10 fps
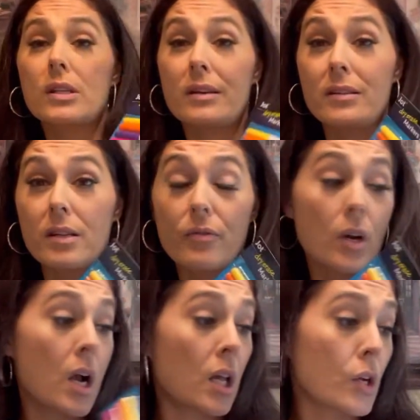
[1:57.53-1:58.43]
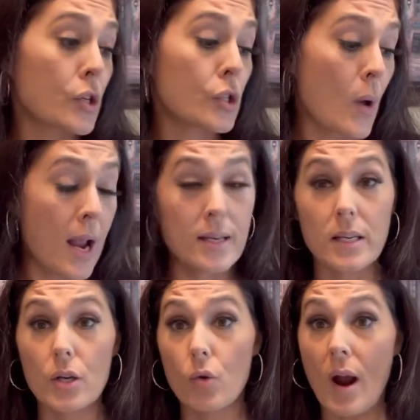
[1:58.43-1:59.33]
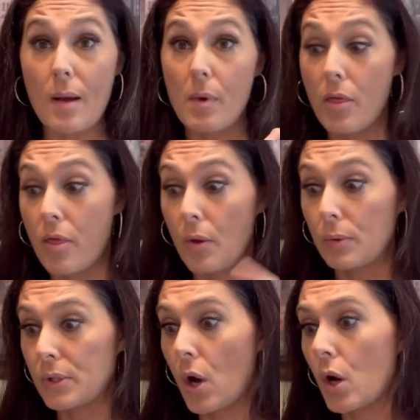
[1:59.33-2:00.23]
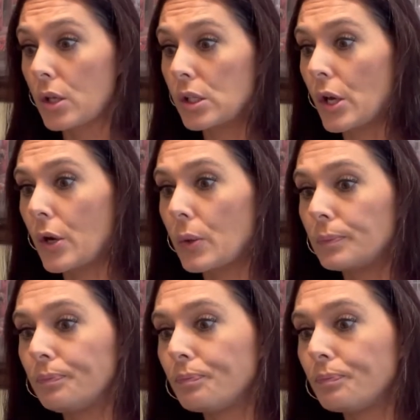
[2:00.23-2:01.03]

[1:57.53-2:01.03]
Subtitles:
and in different colors. So I did grab those also.